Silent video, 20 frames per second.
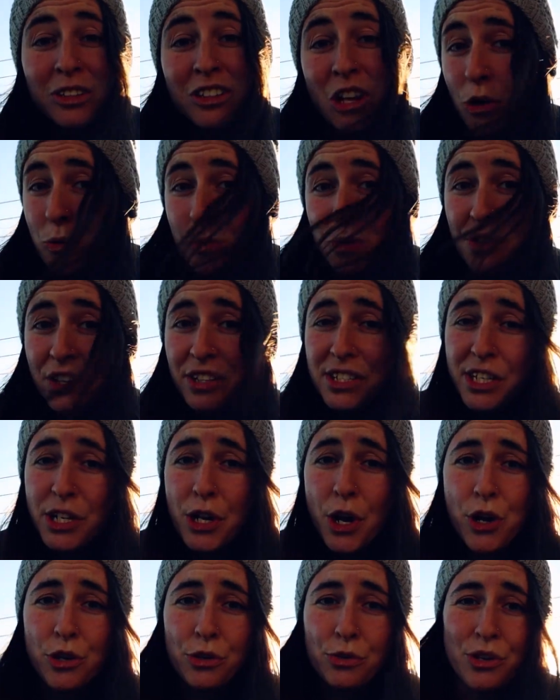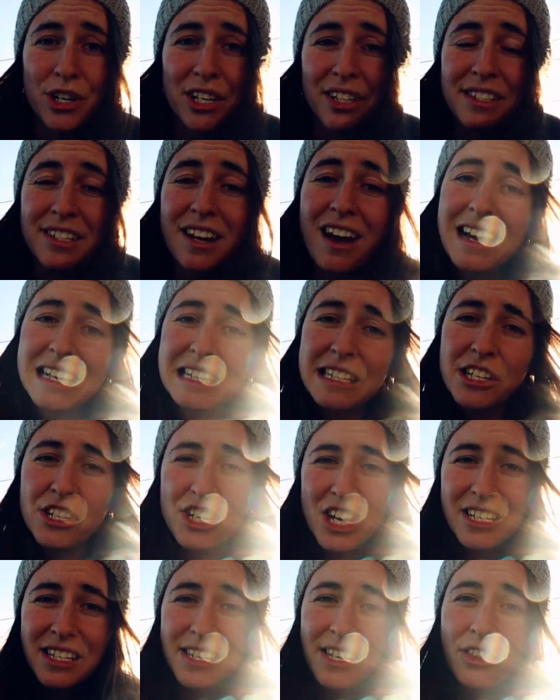along with the deodorant, I
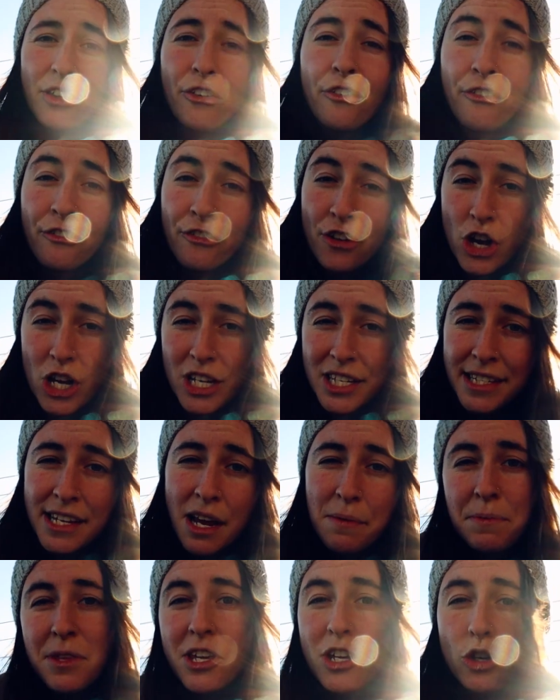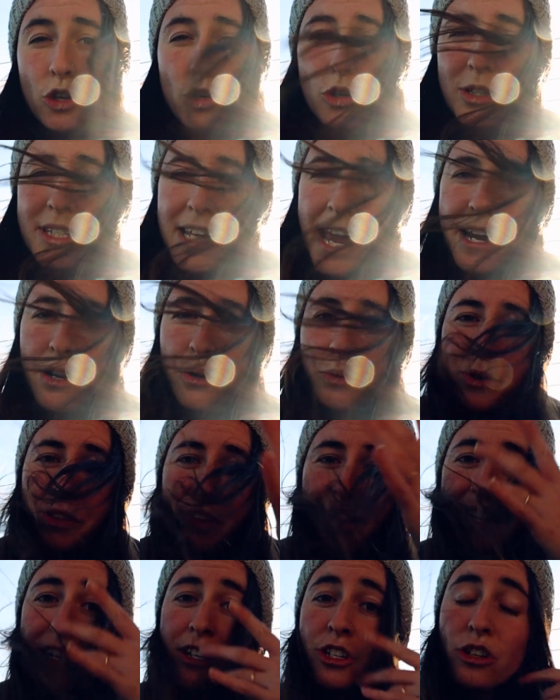suggest that the first step that you take
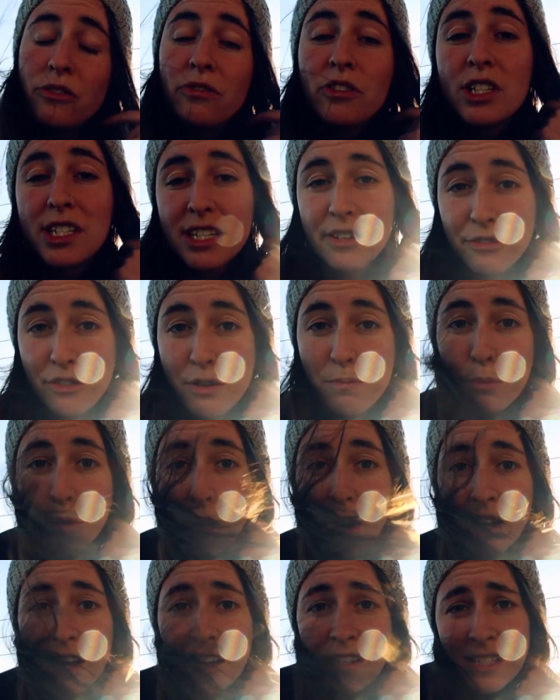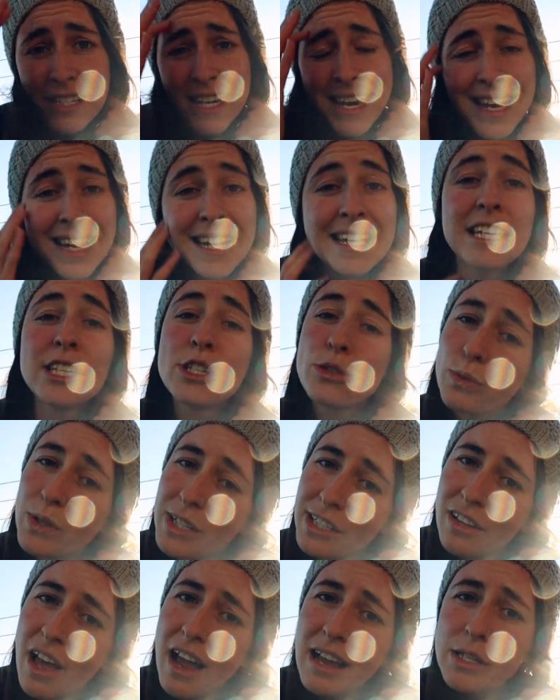with each of your different products is
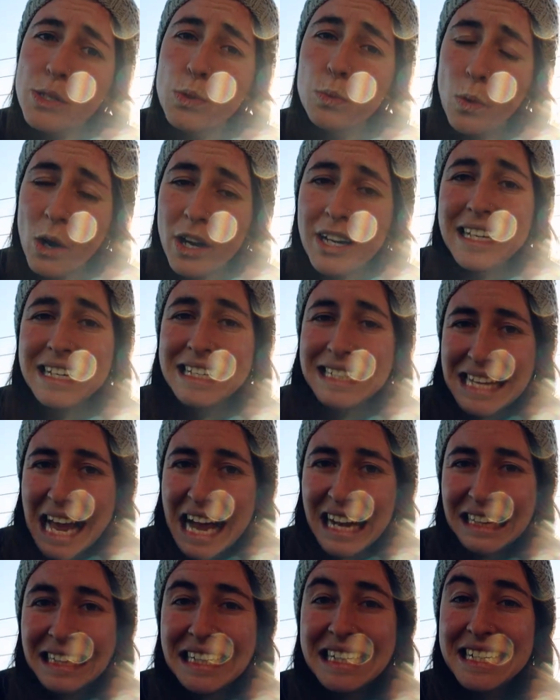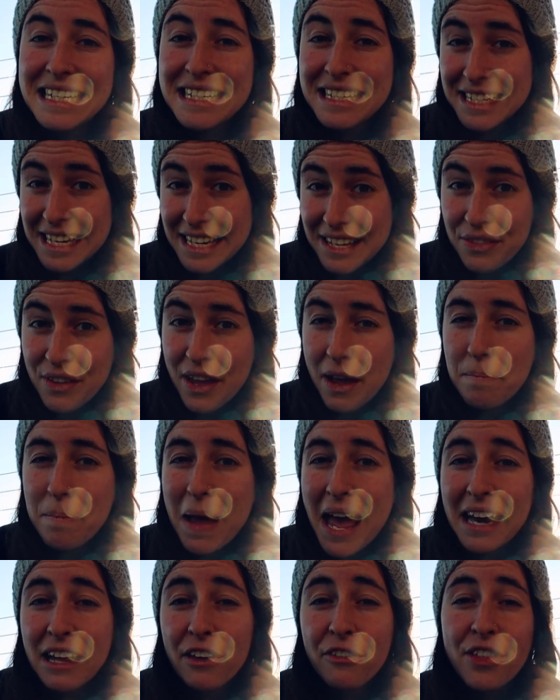realize what exactly is in them.
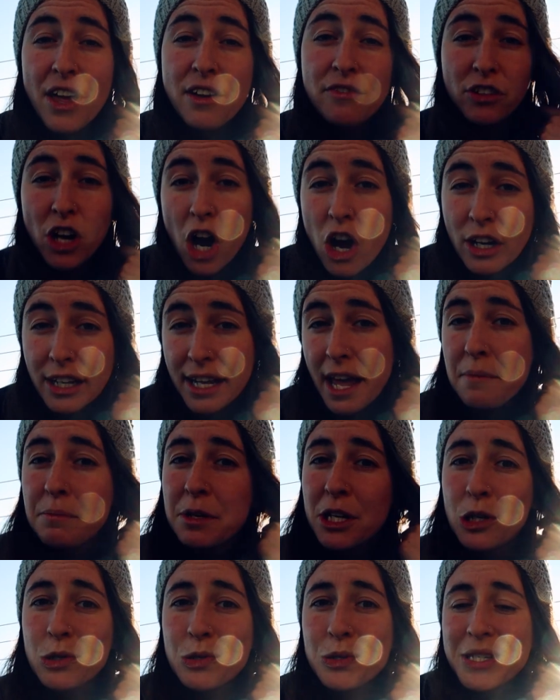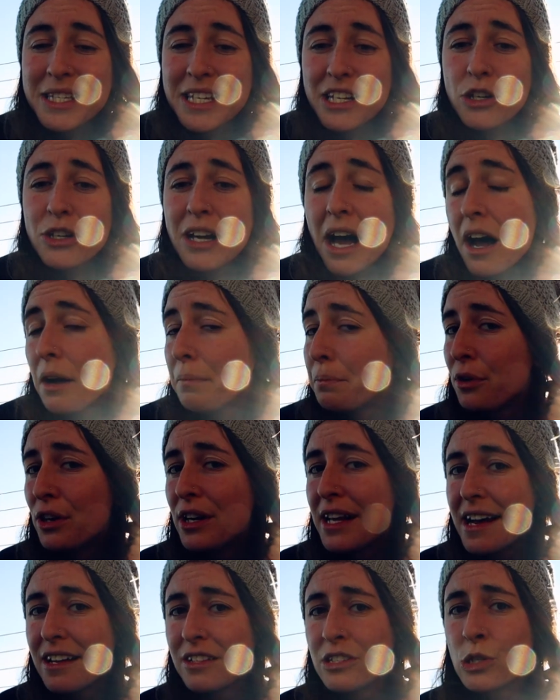And if they've got chemicals that you can't
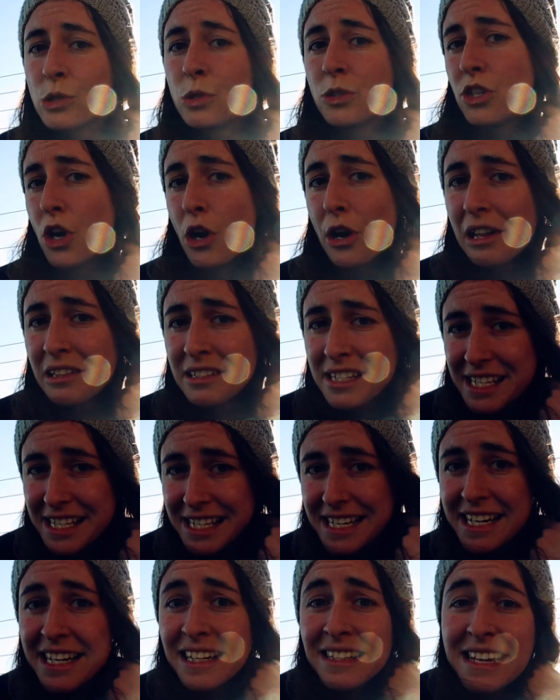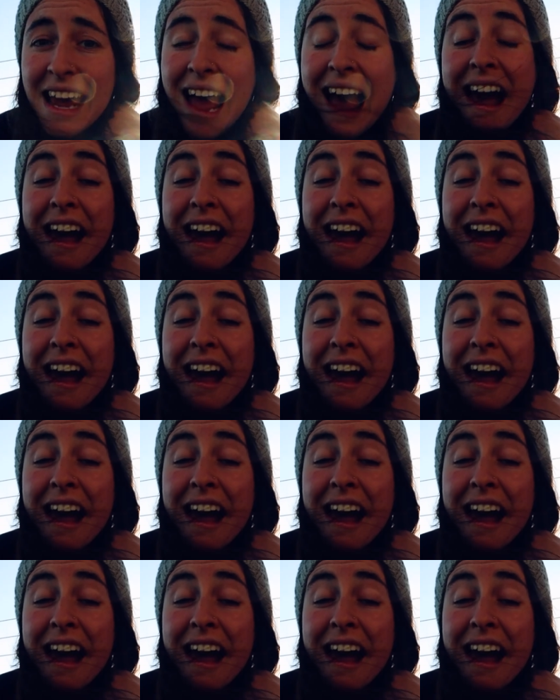pronounce or don't understand,